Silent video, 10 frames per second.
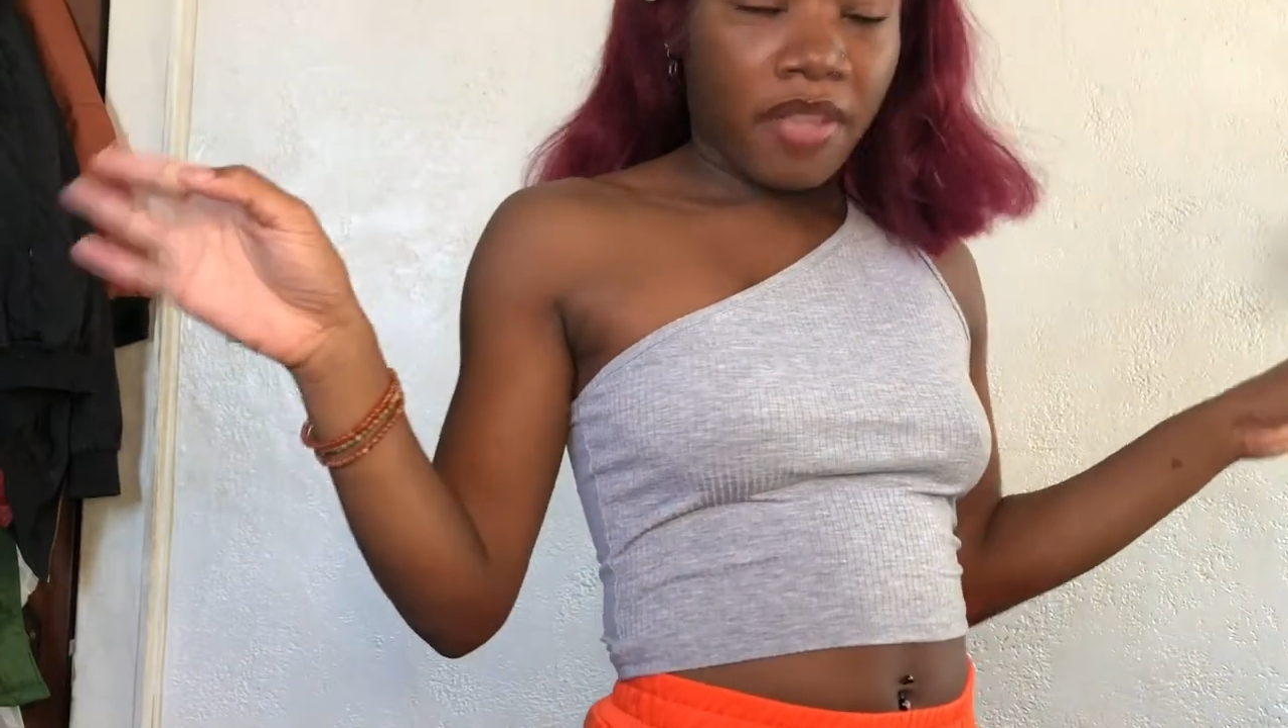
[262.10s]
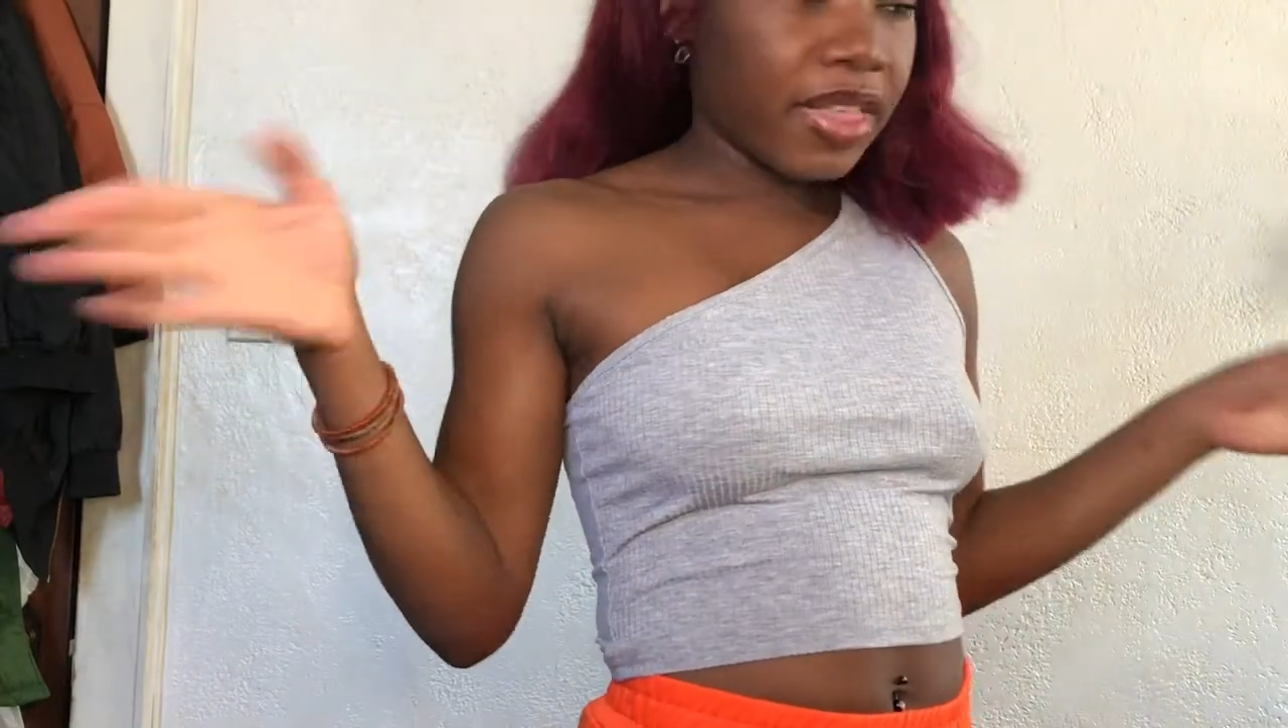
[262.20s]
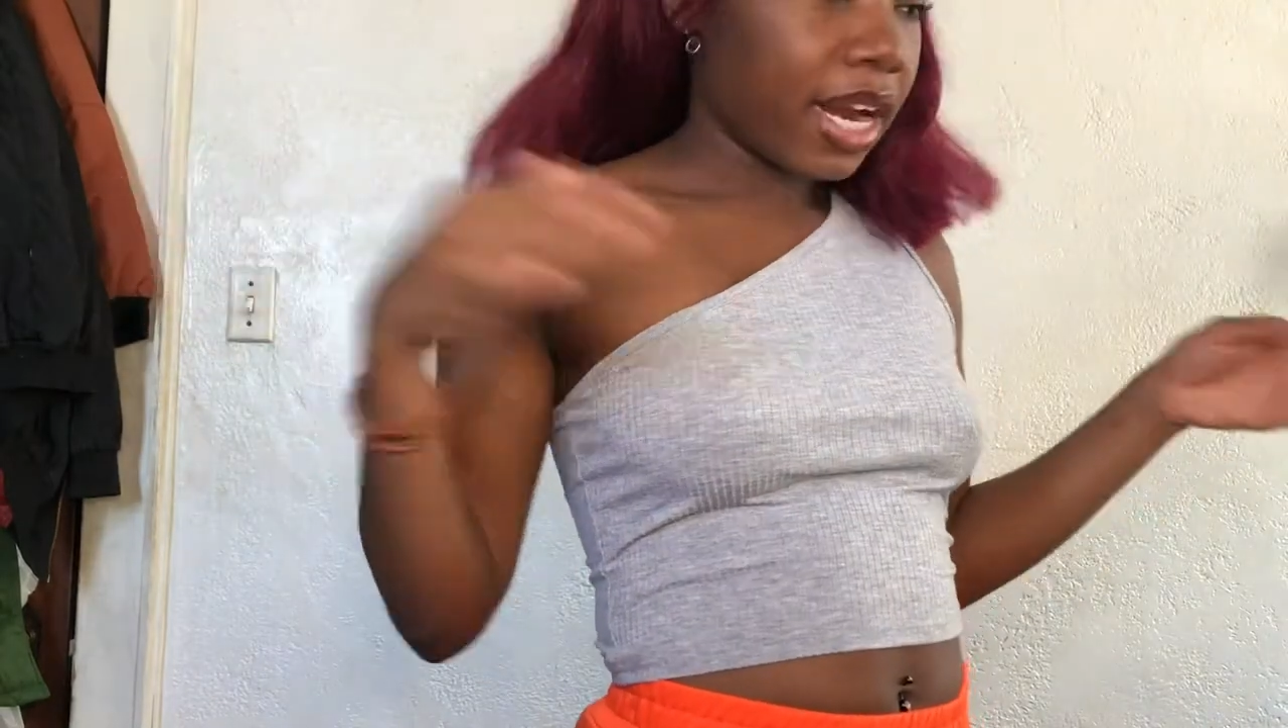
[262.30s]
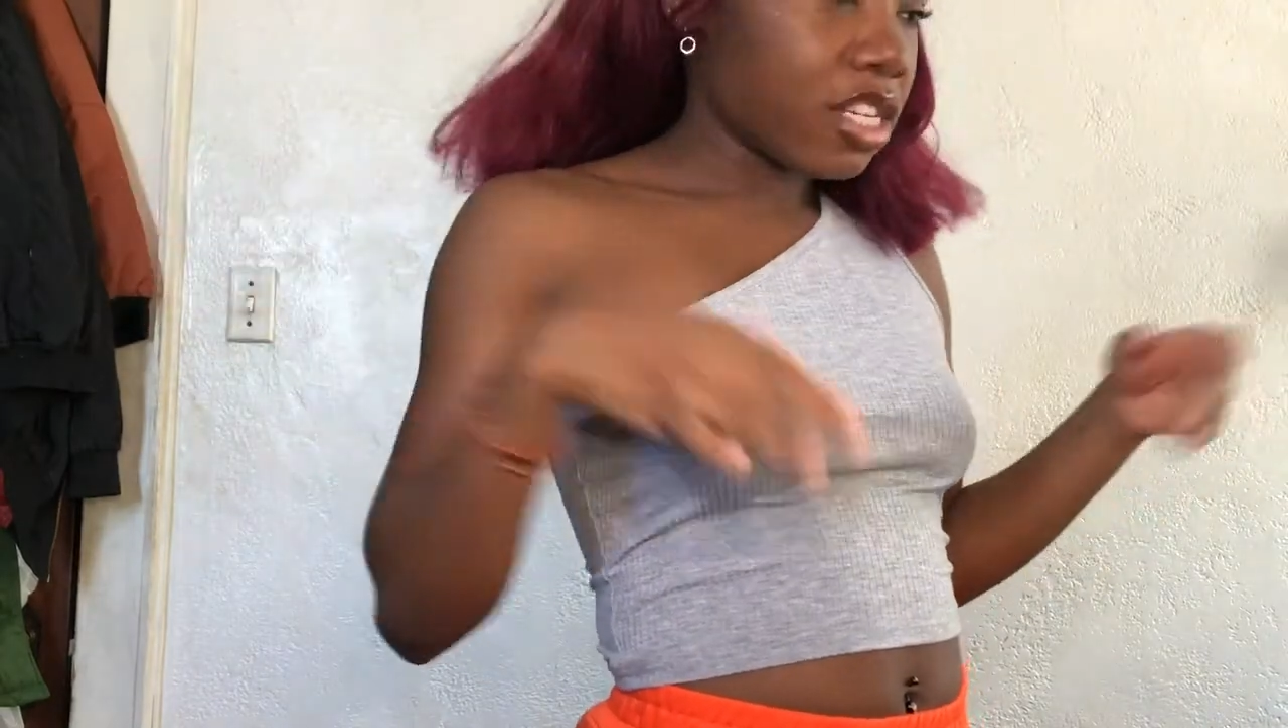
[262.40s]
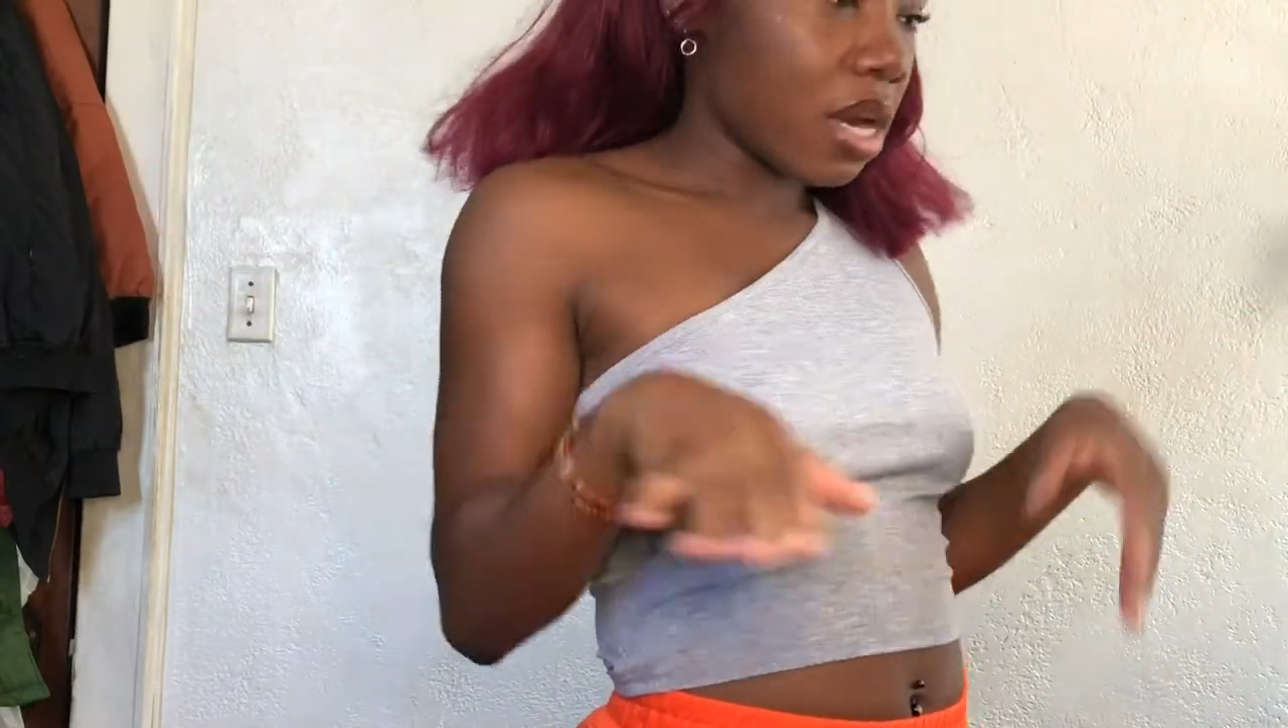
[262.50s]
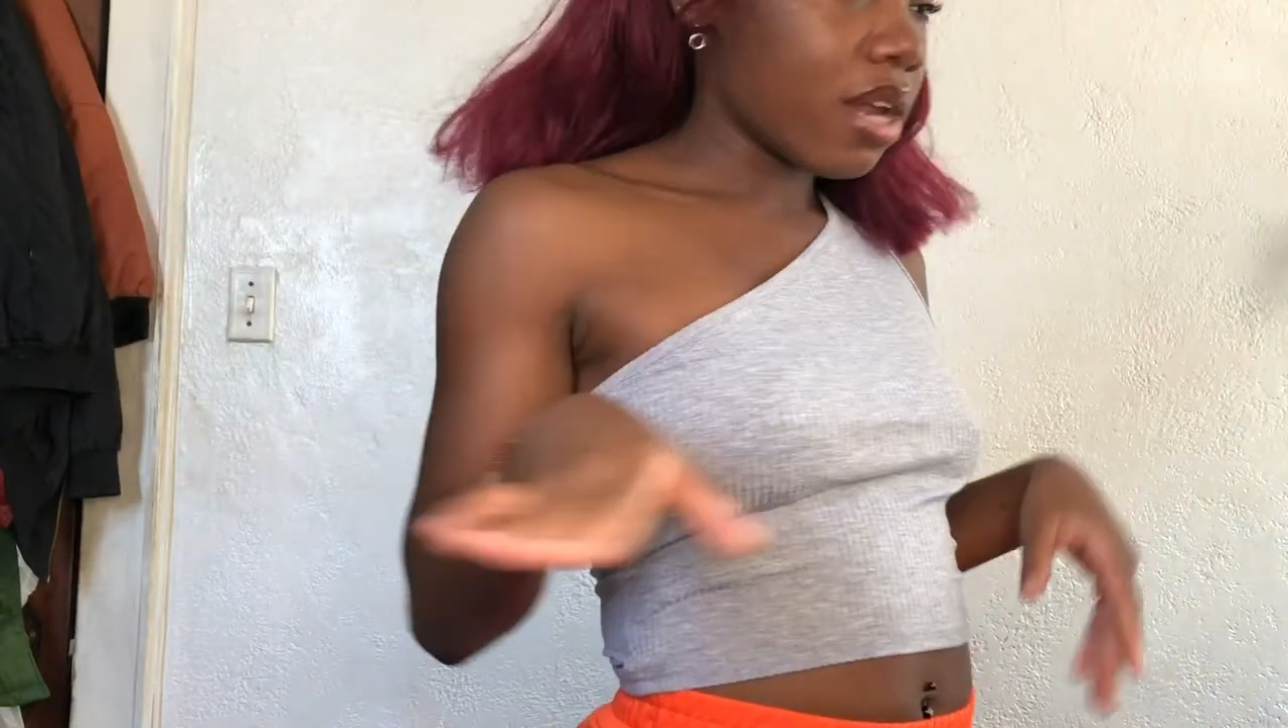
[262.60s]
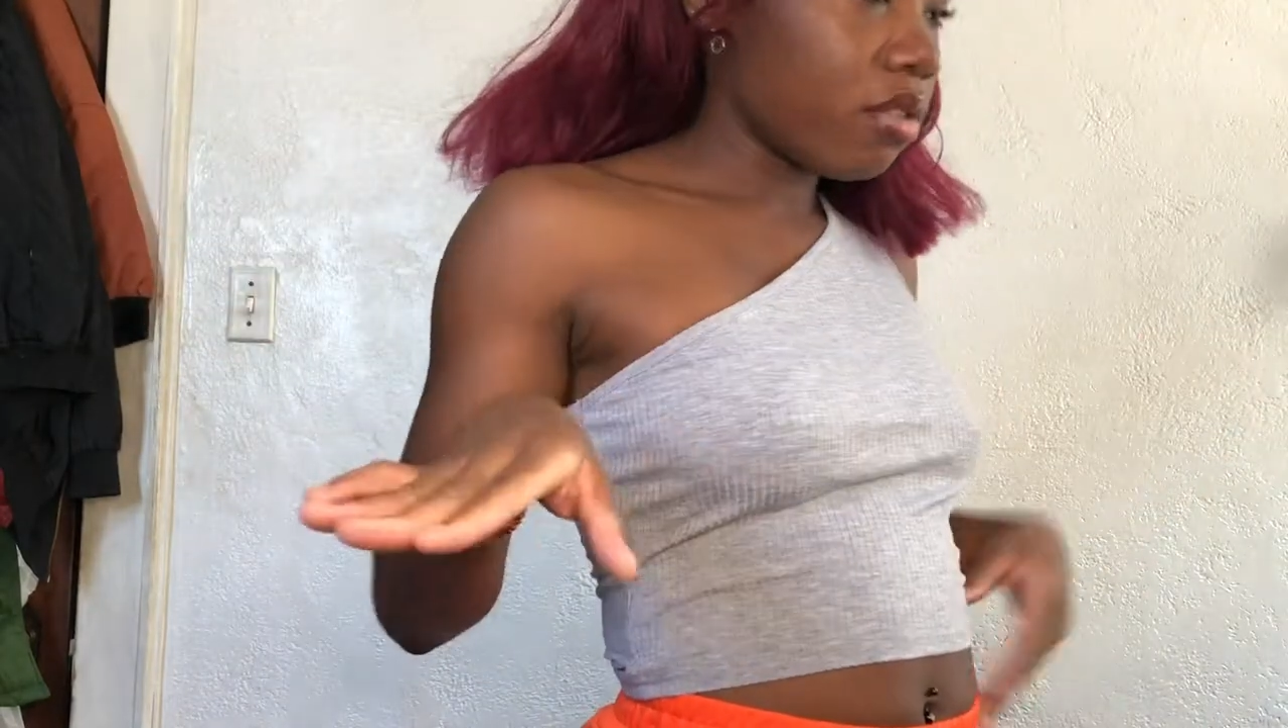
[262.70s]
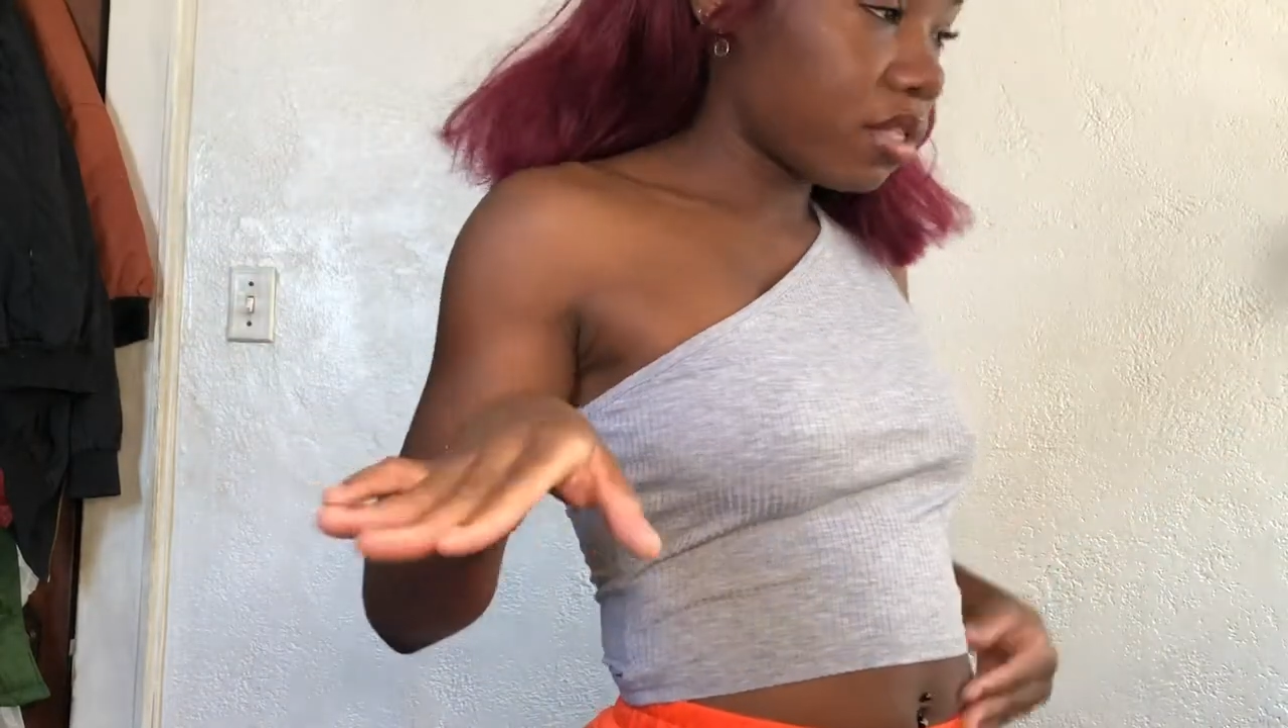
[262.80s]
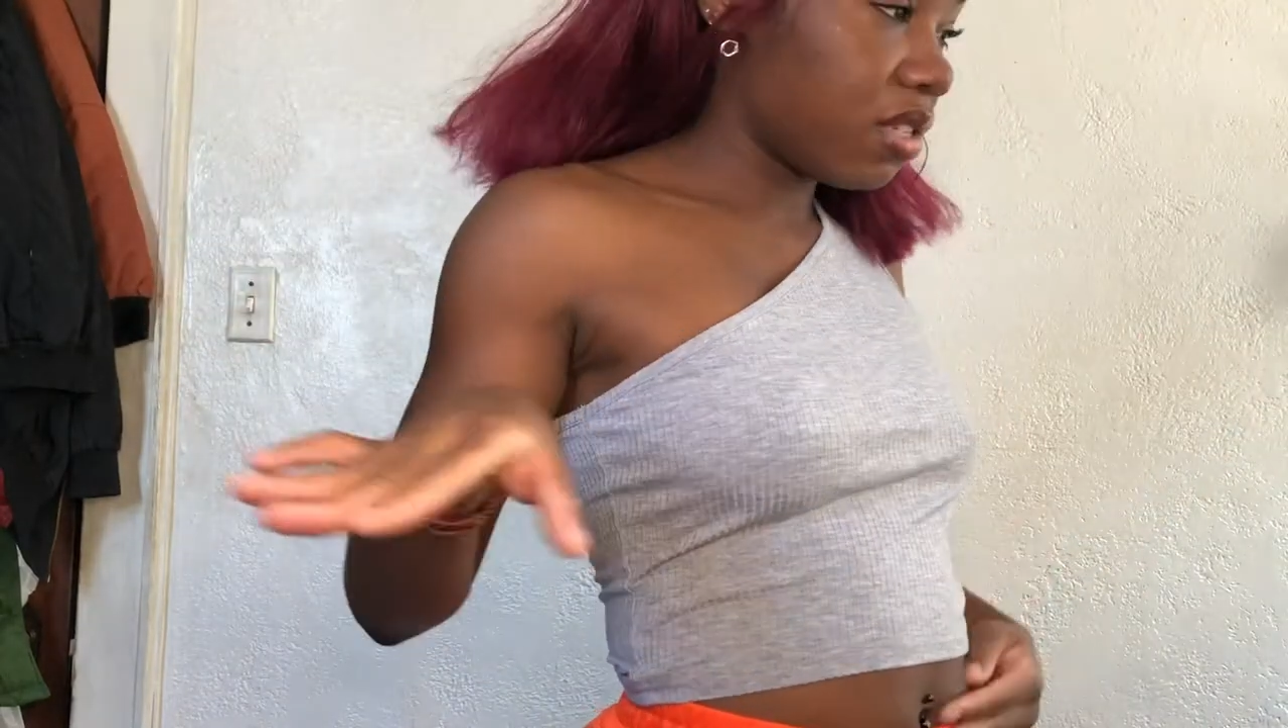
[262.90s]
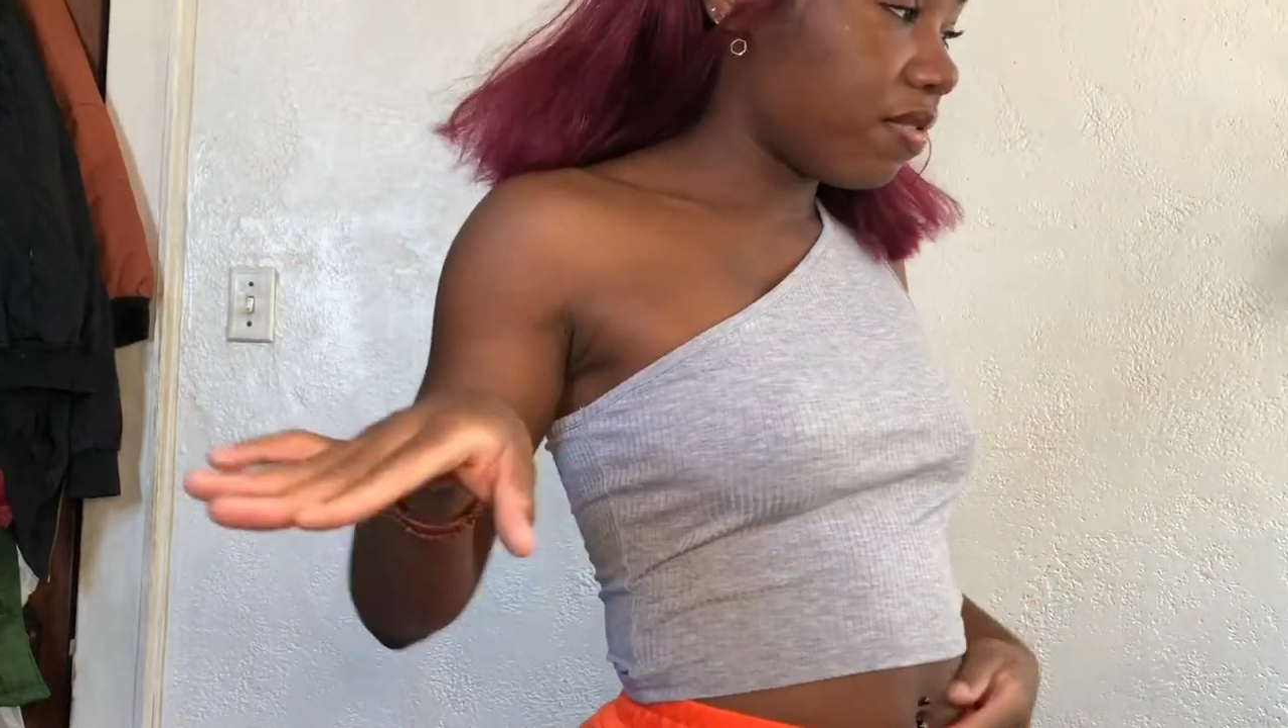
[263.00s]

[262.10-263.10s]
that I tried on so